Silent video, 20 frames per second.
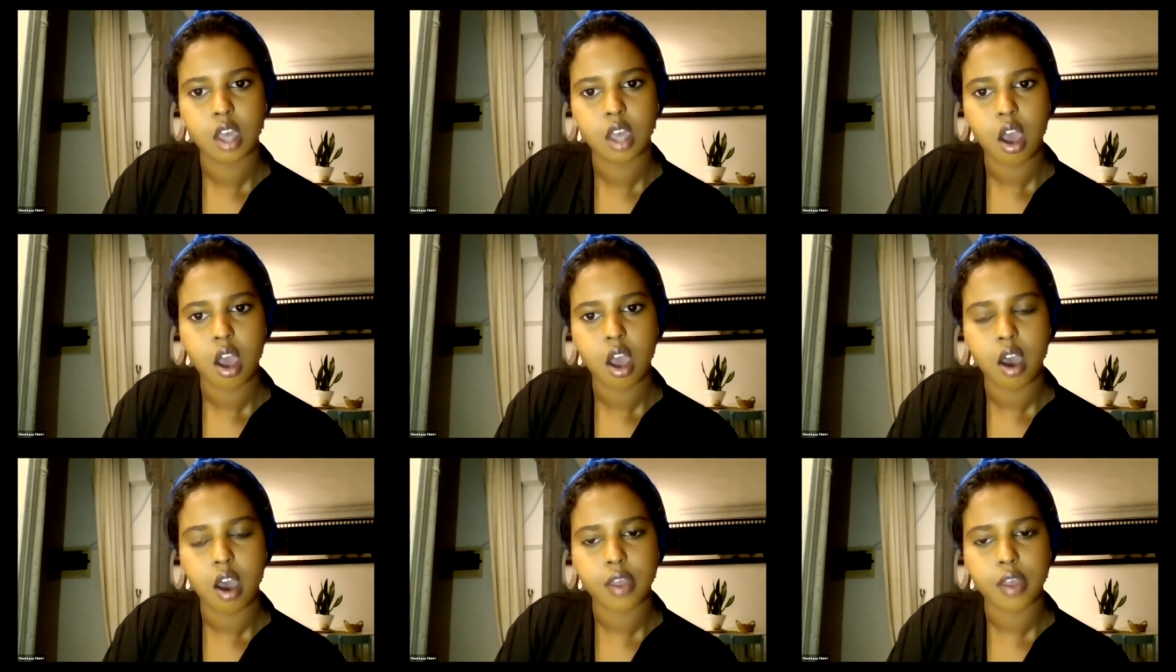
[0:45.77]

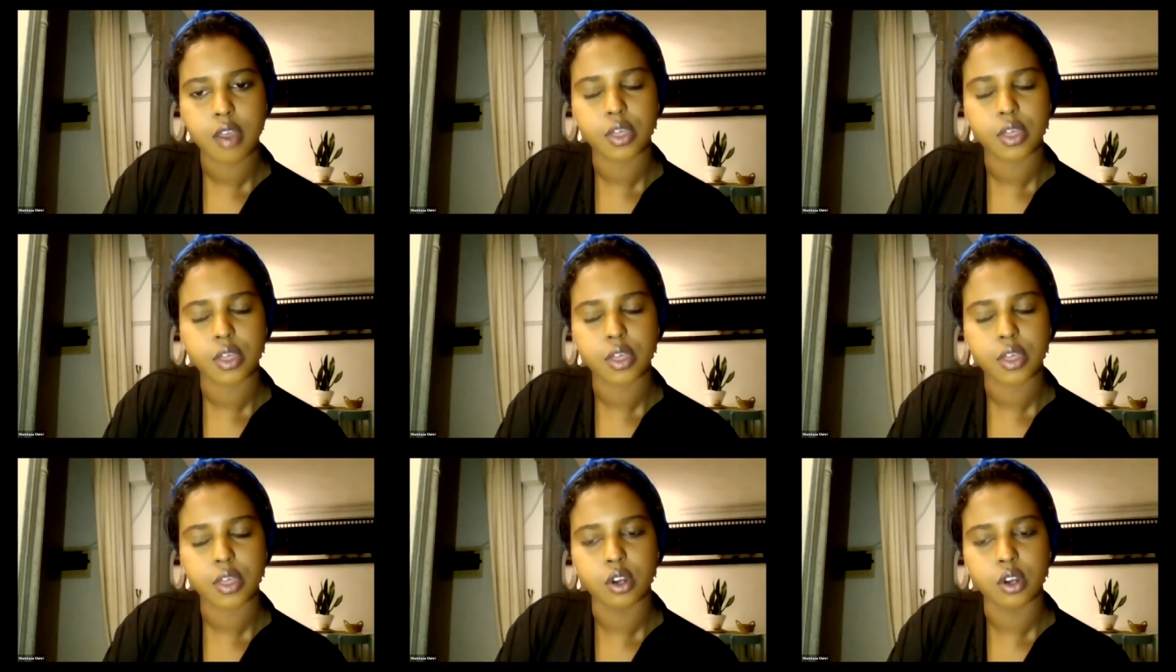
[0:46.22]
hearth
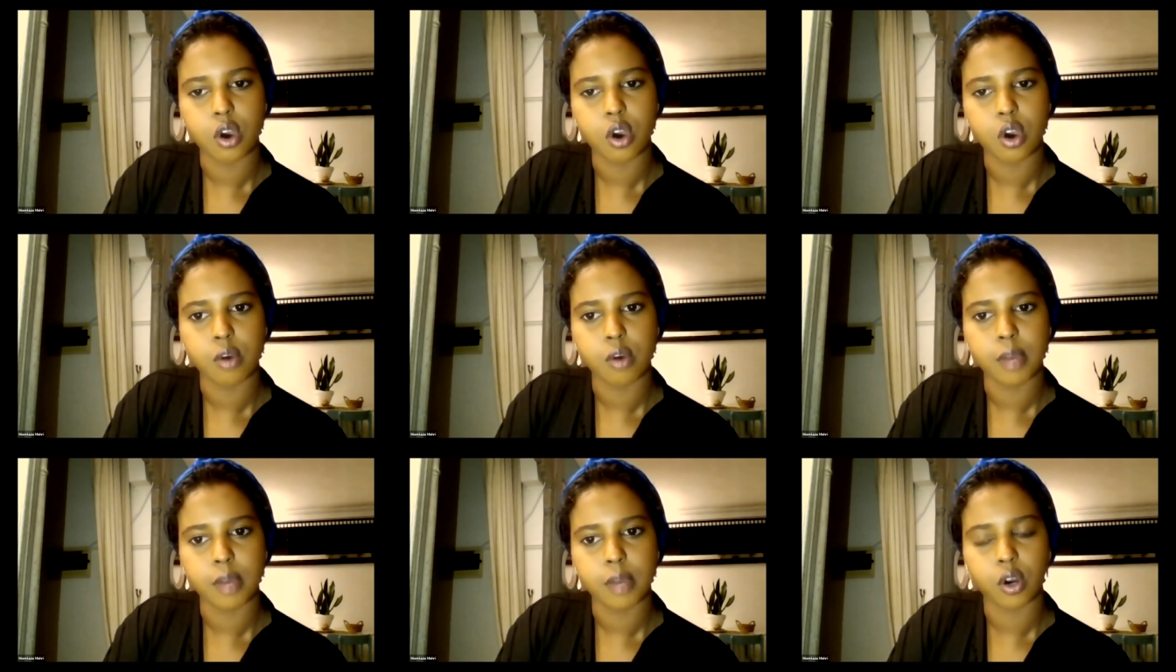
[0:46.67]
and
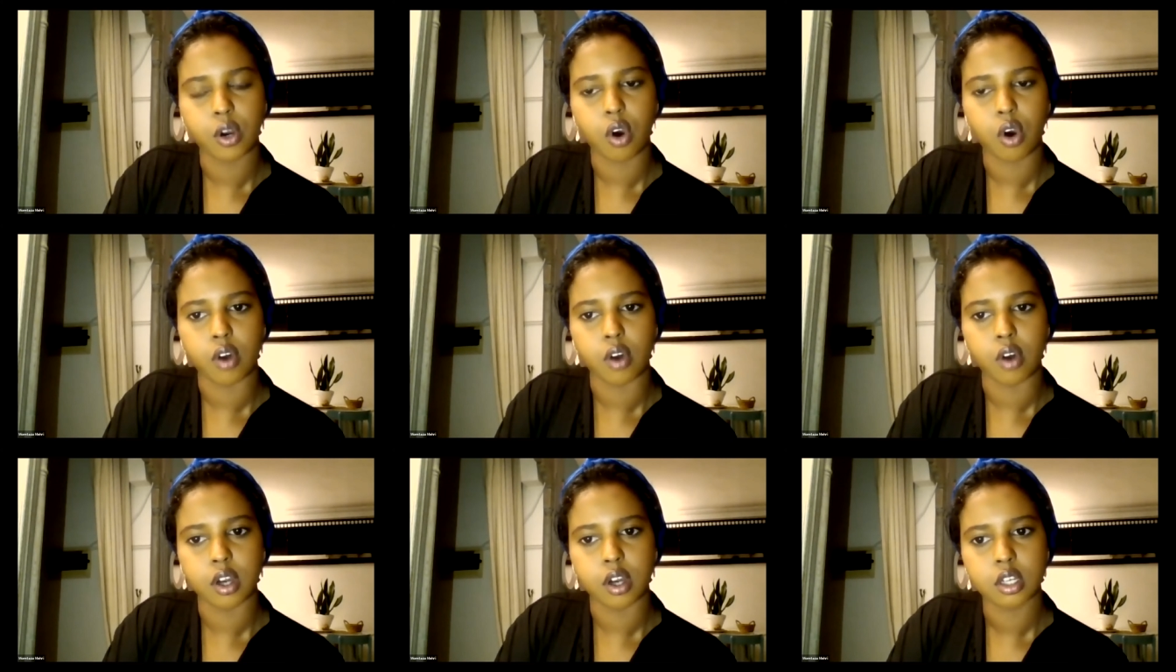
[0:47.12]
home and
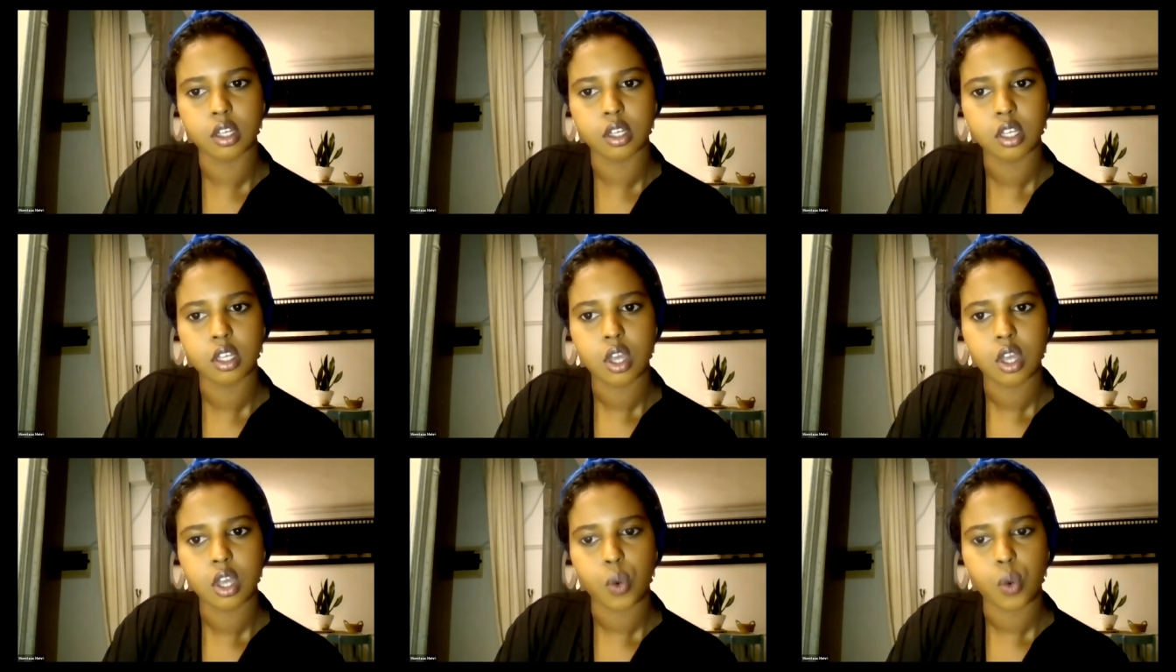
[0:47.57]
horror.
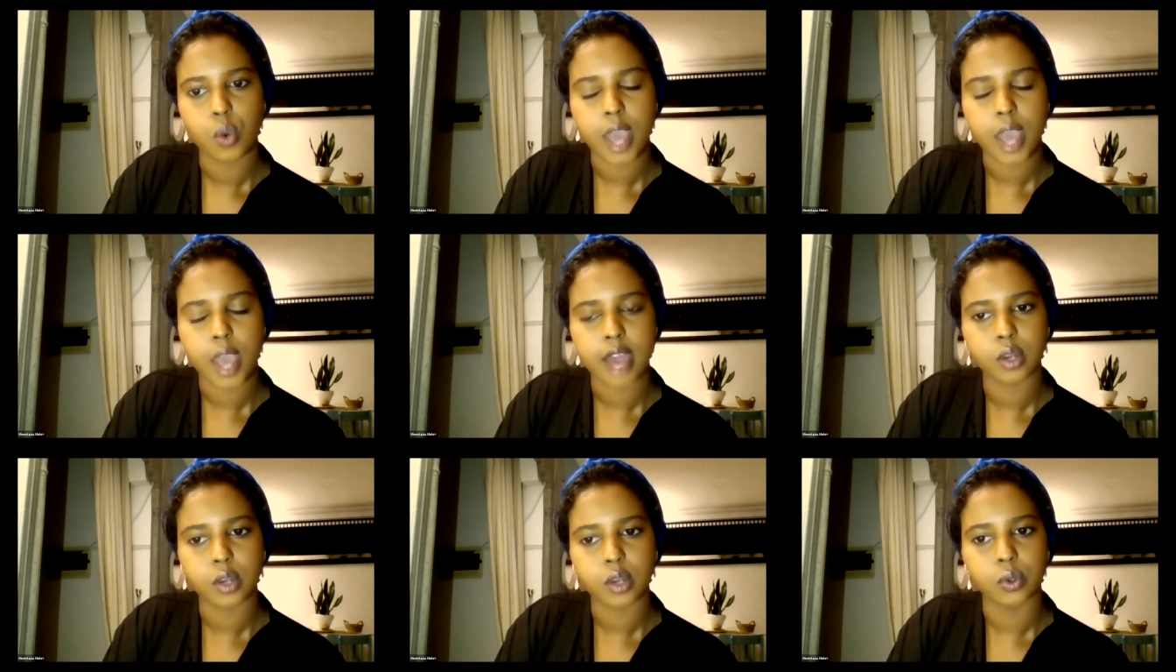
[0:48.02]
We had
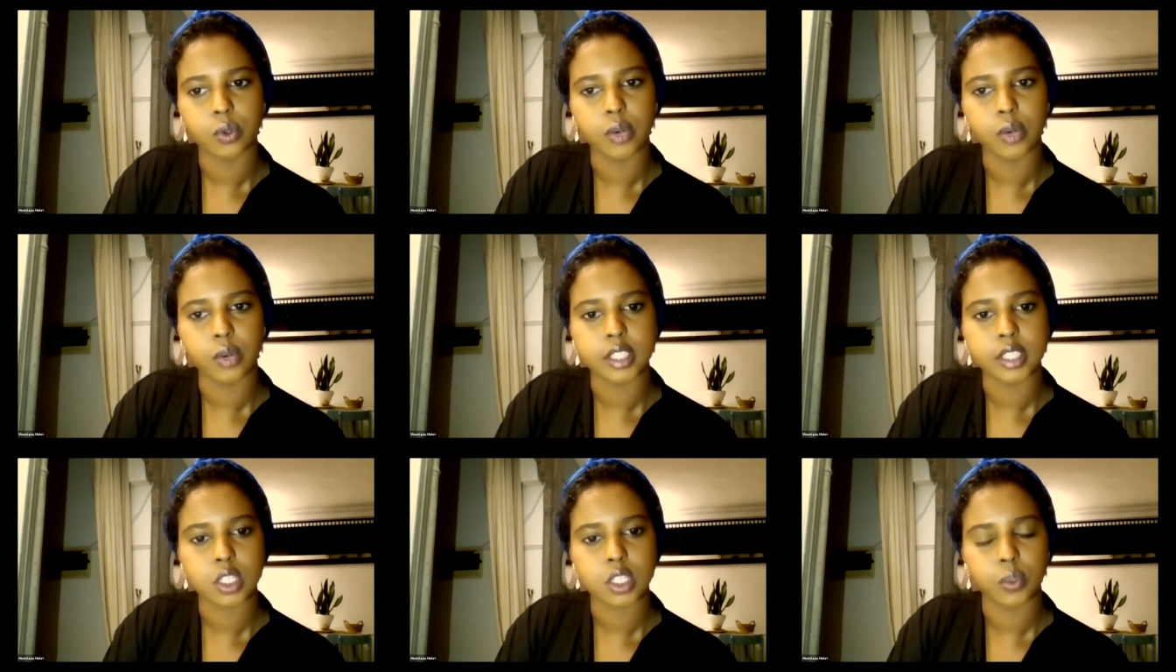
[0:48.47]
it all
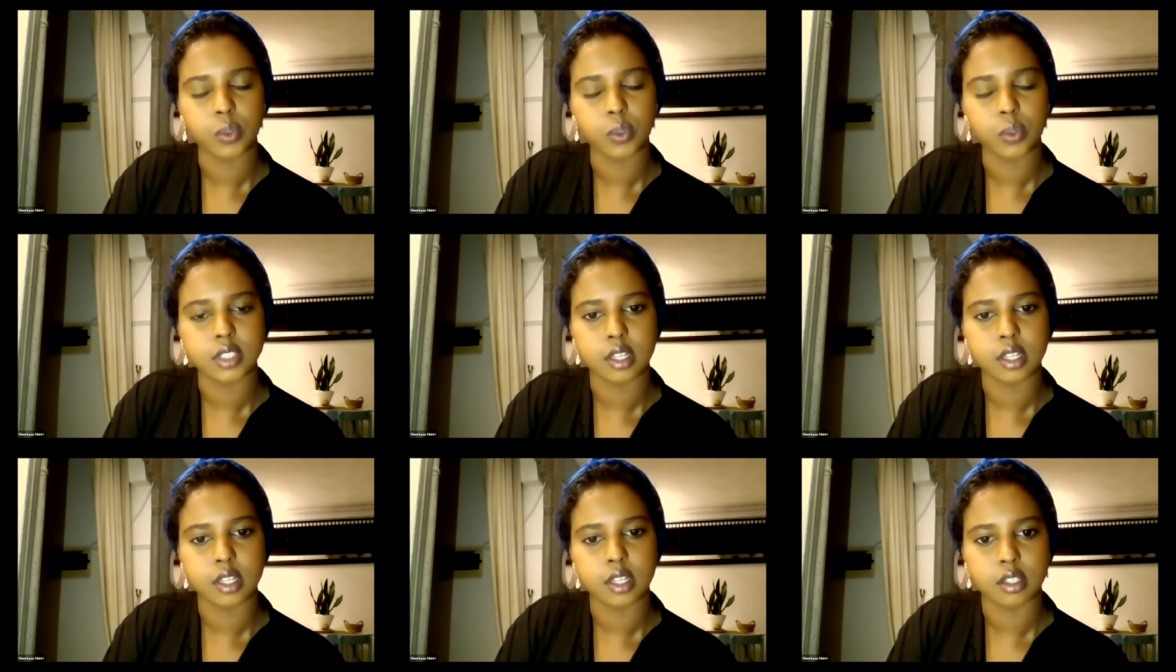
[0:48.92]
until we
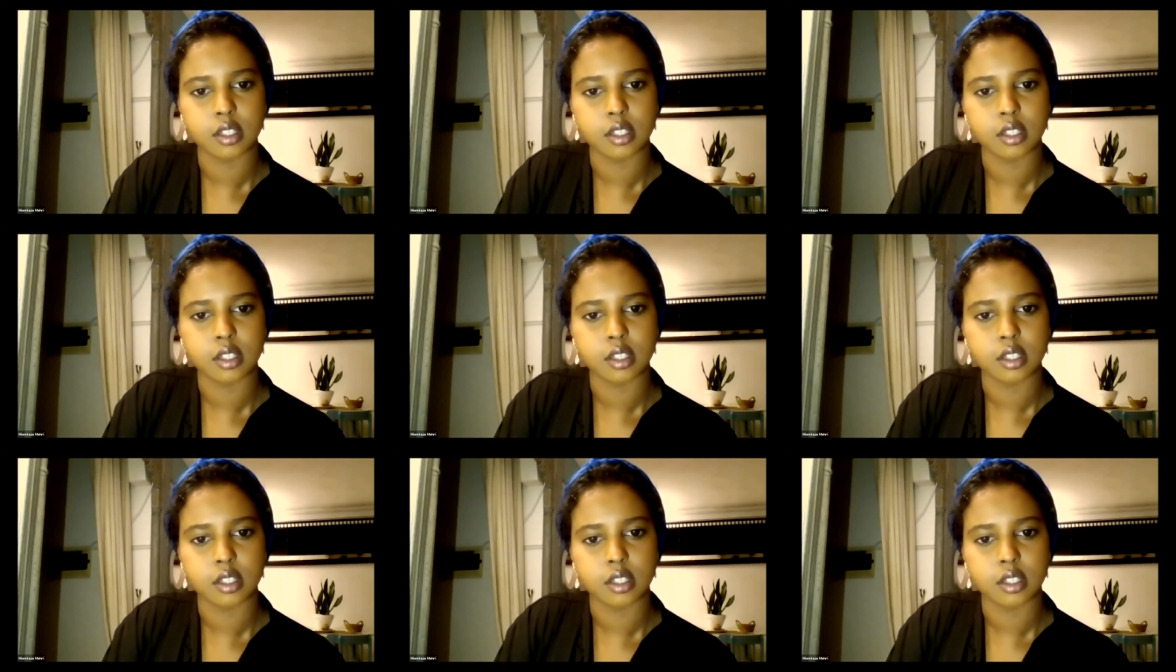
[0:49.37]
didn't.